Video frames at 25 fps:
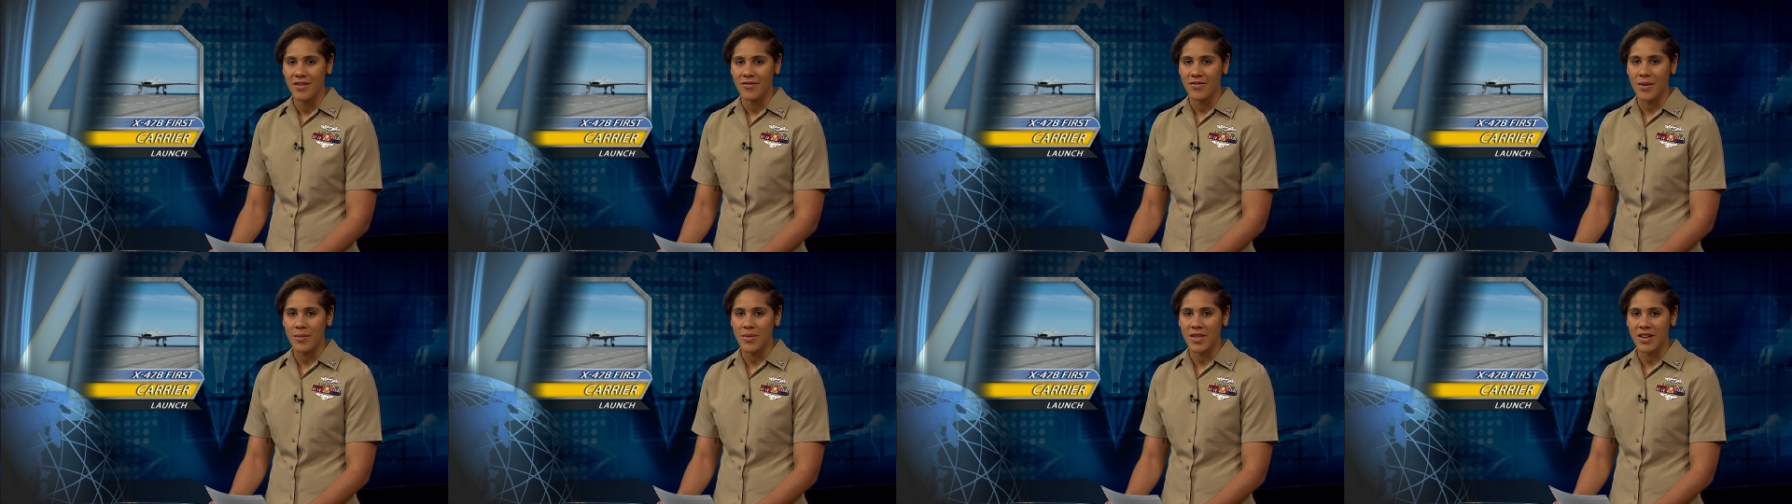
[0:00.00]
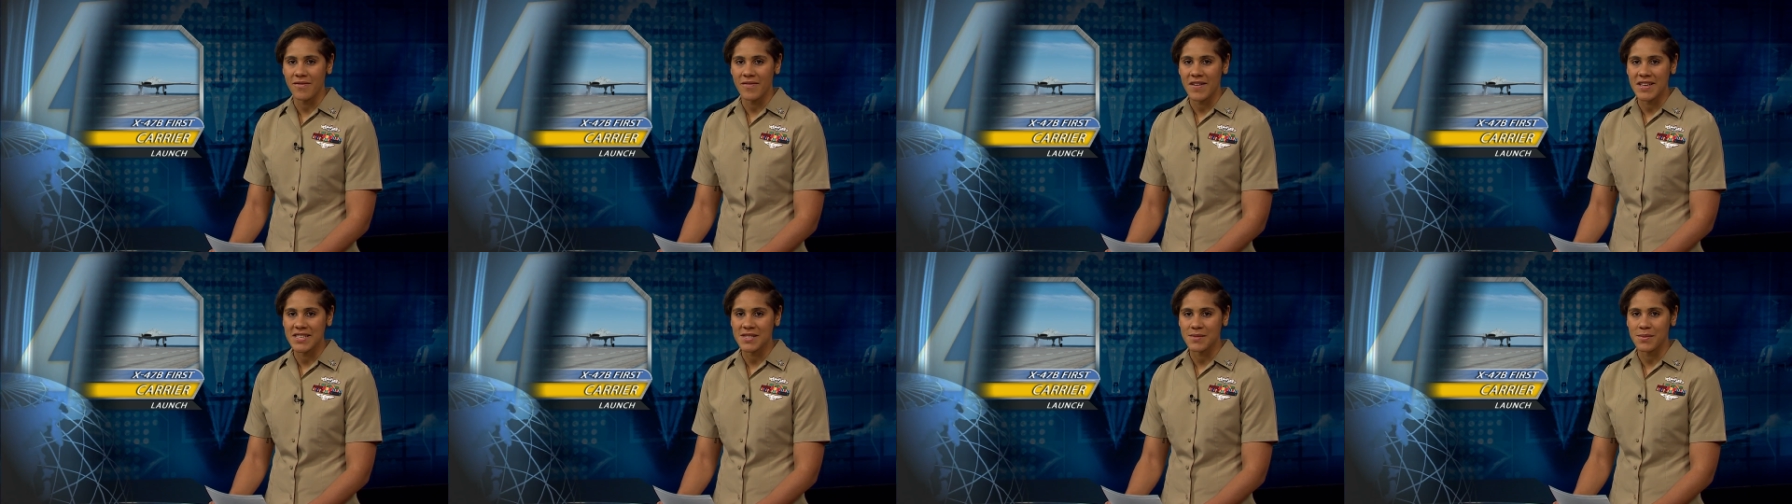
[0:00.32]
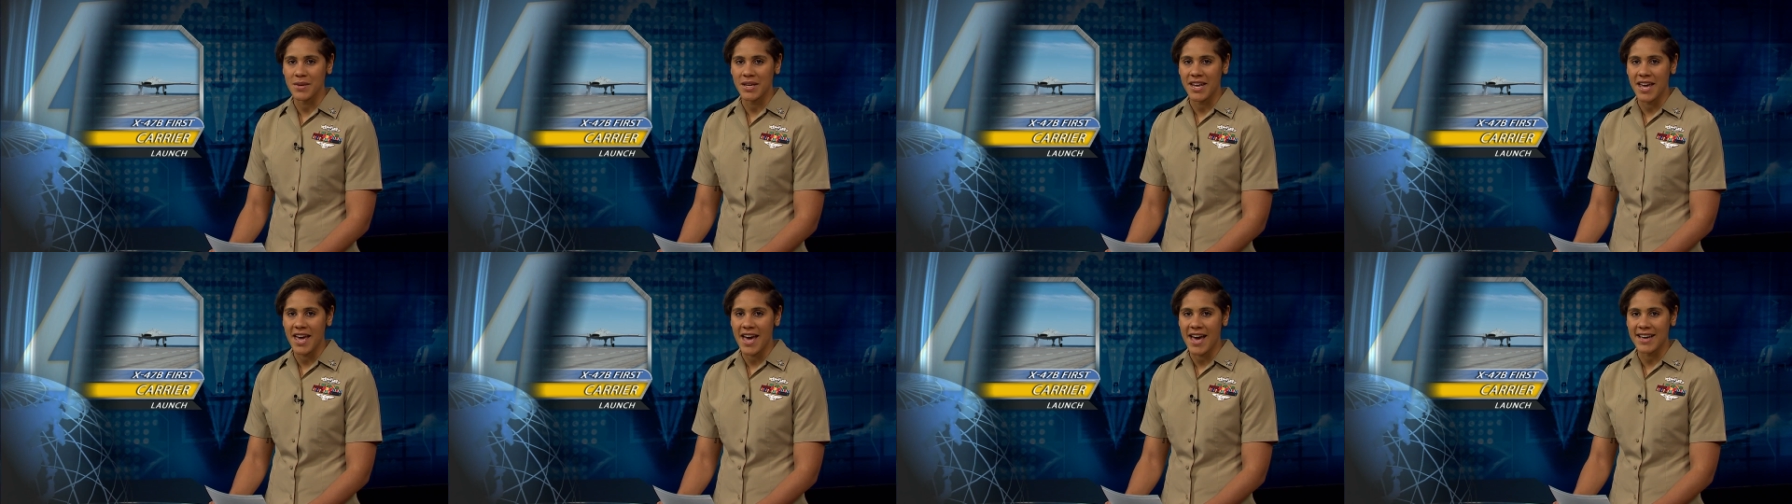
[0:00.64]
From the Defense
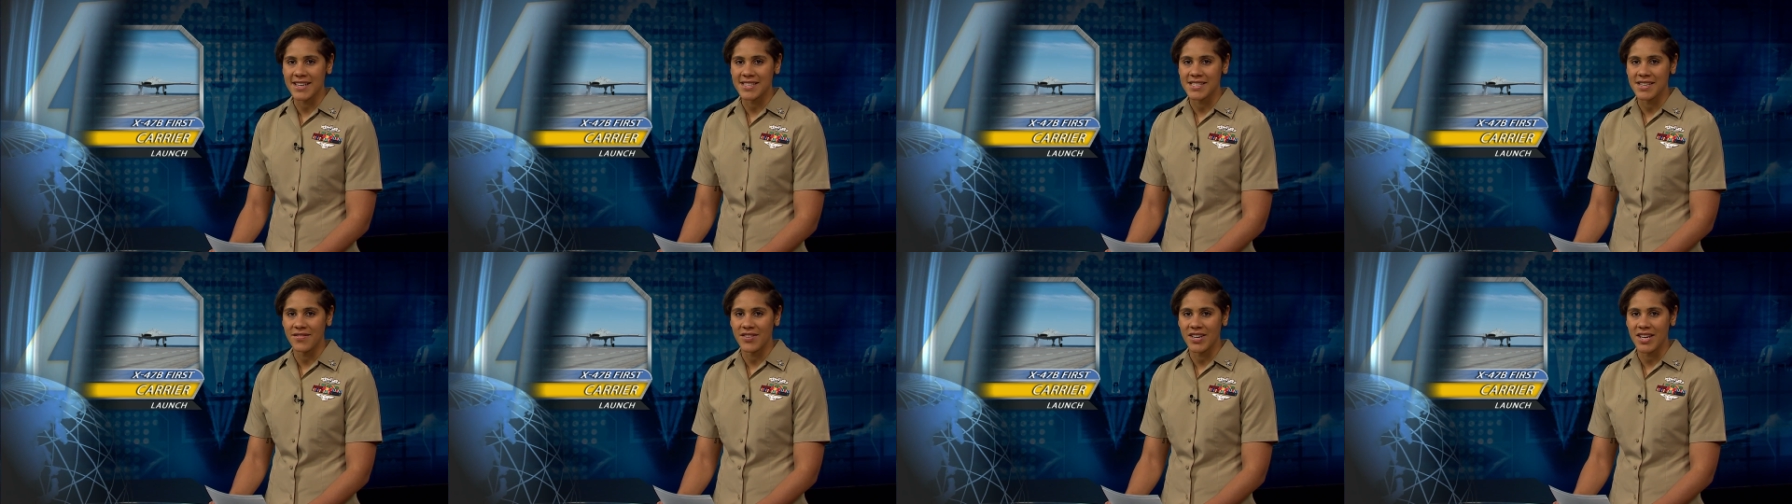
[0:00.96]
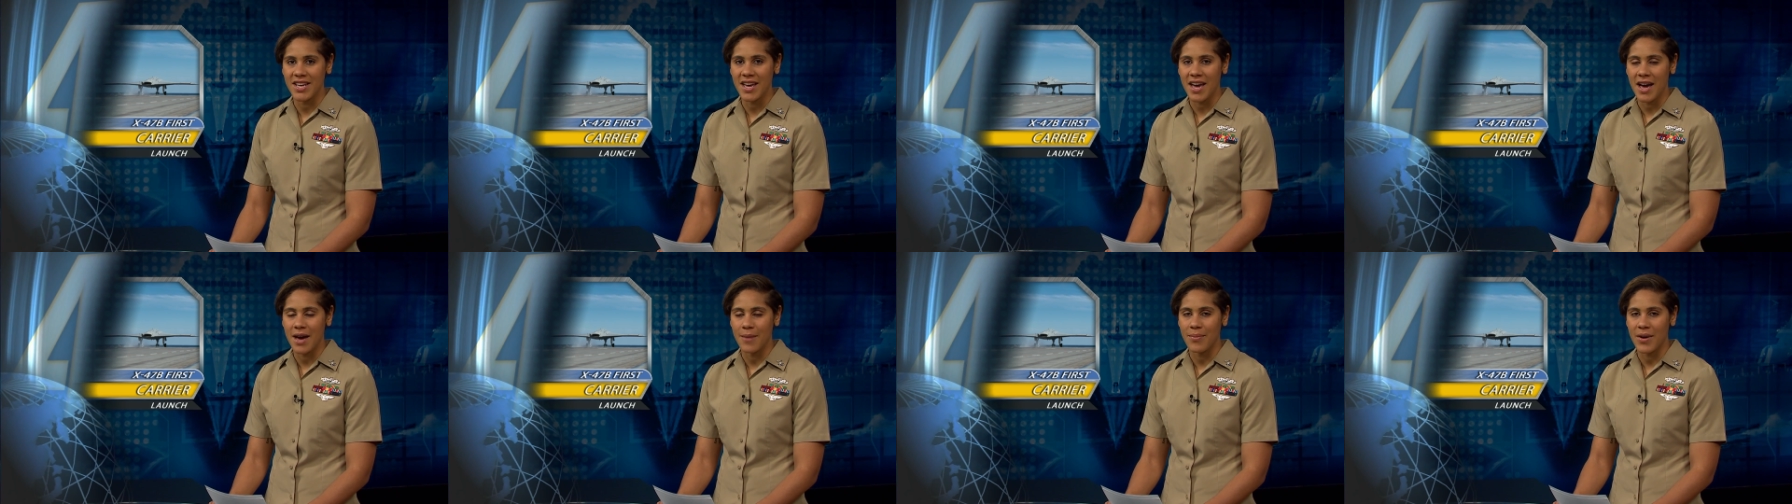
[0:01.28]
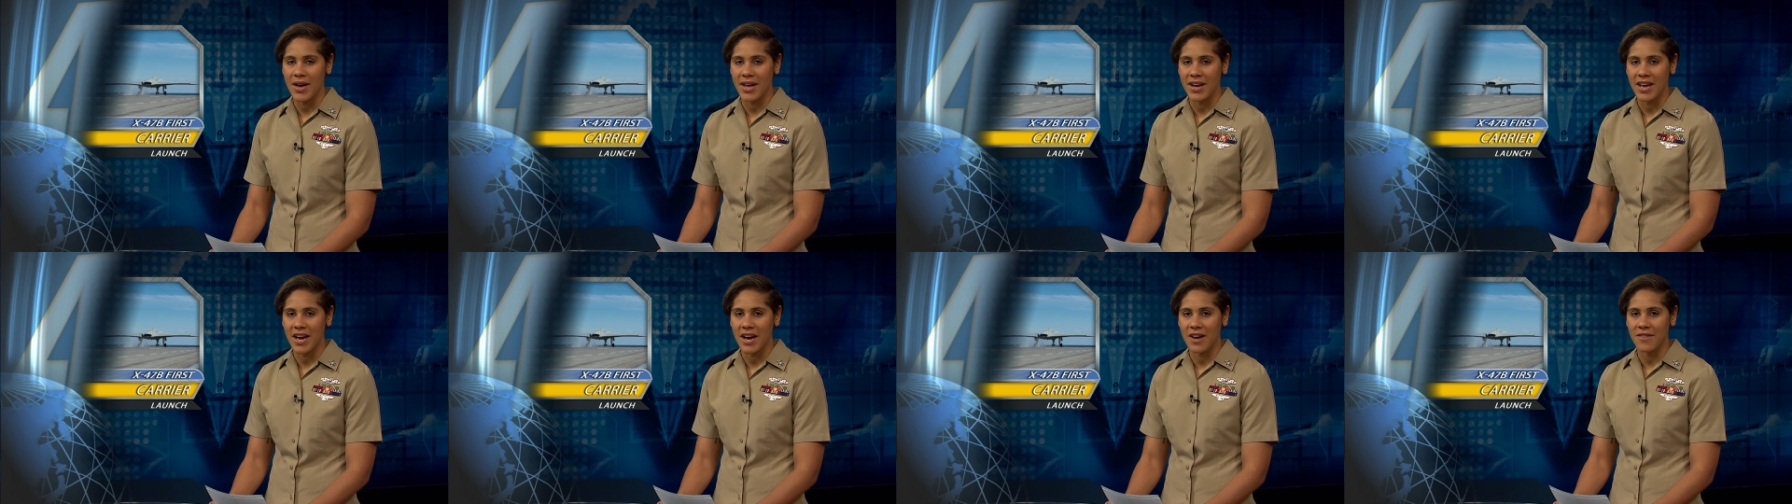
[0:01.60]
Media Activity, I'm
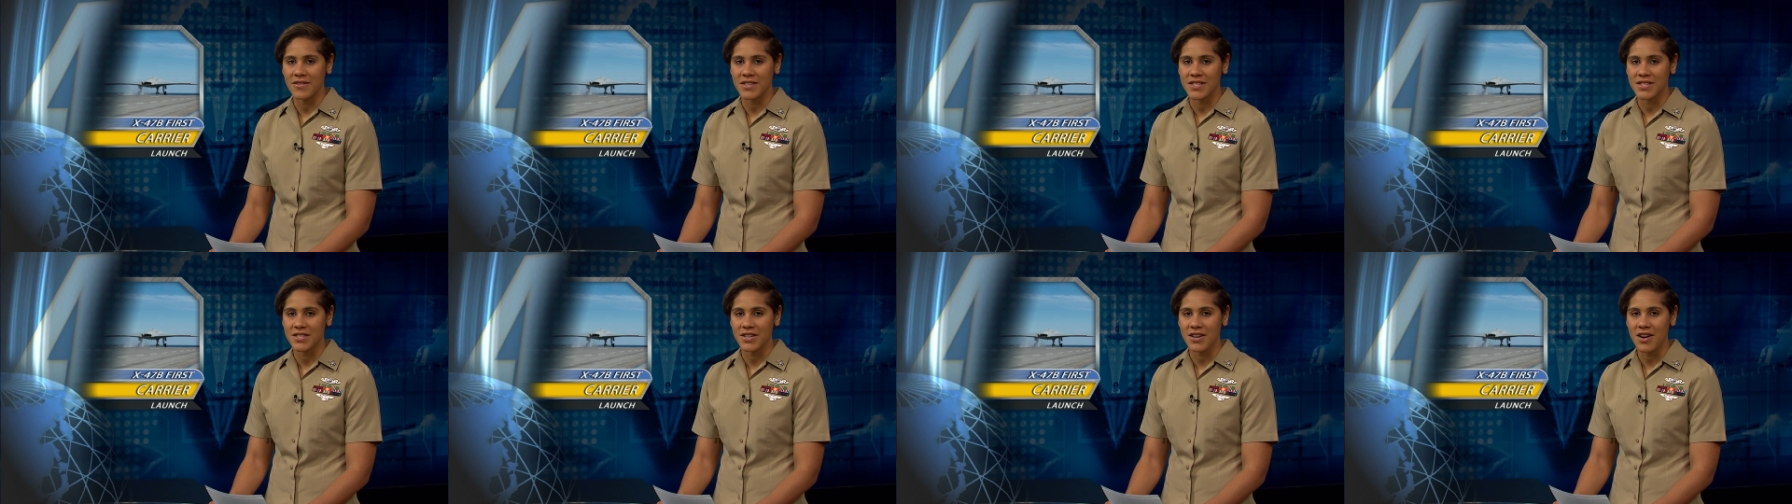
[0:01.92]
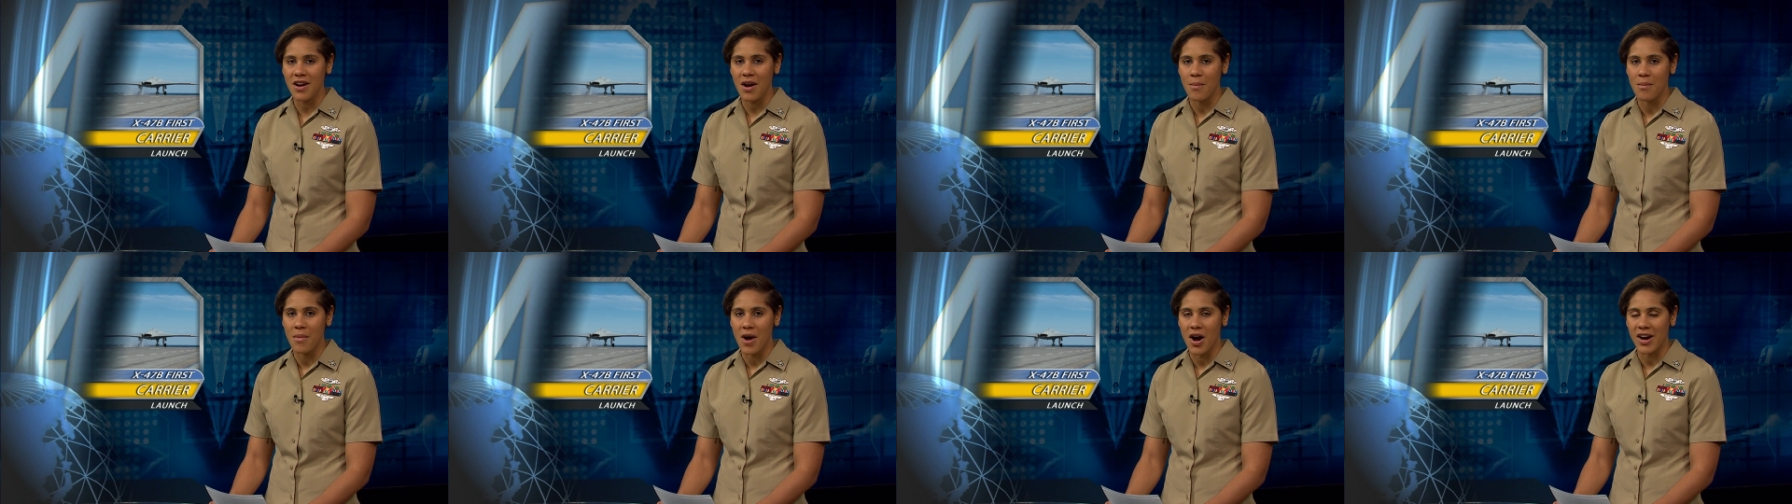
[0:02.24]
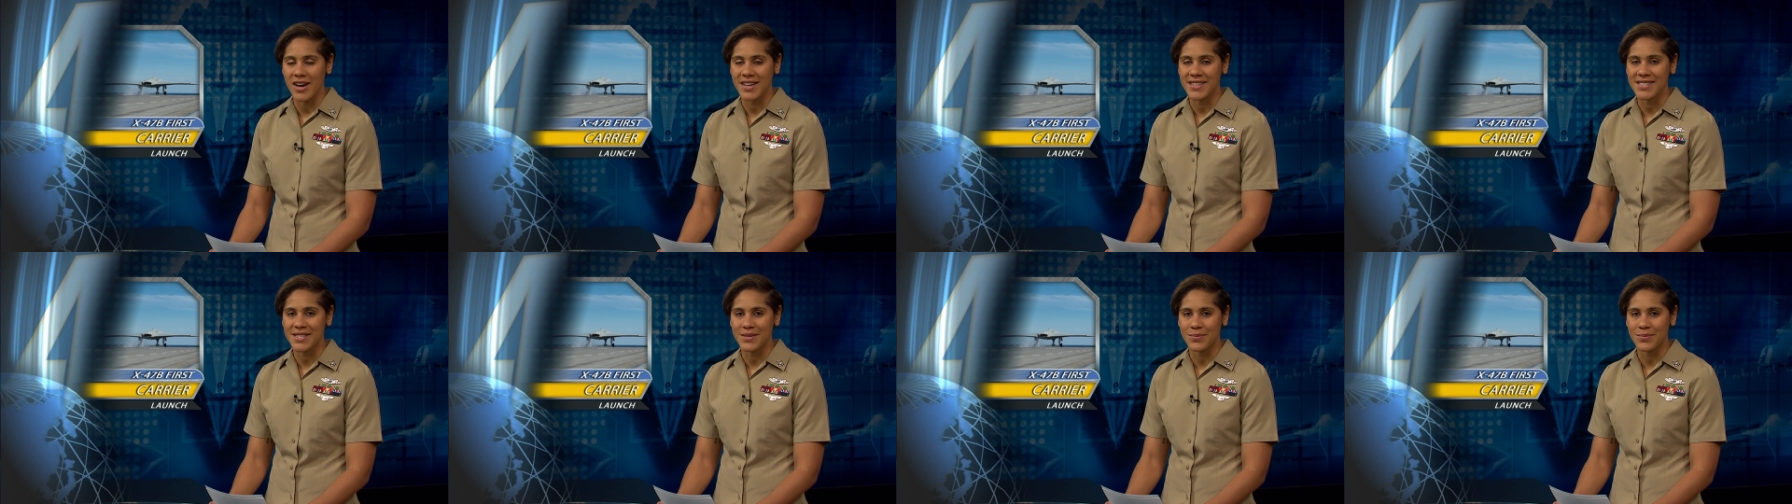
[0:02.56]
Petty Officer Amara